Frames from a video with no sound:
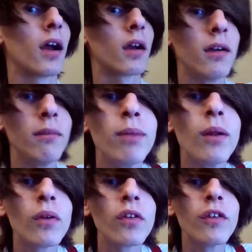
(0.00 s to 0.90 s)

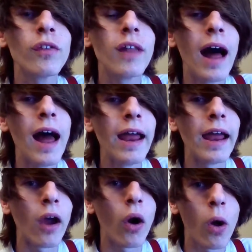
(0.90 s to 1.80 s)
Compulsive
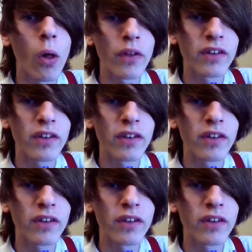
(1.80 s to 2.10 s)
lying all the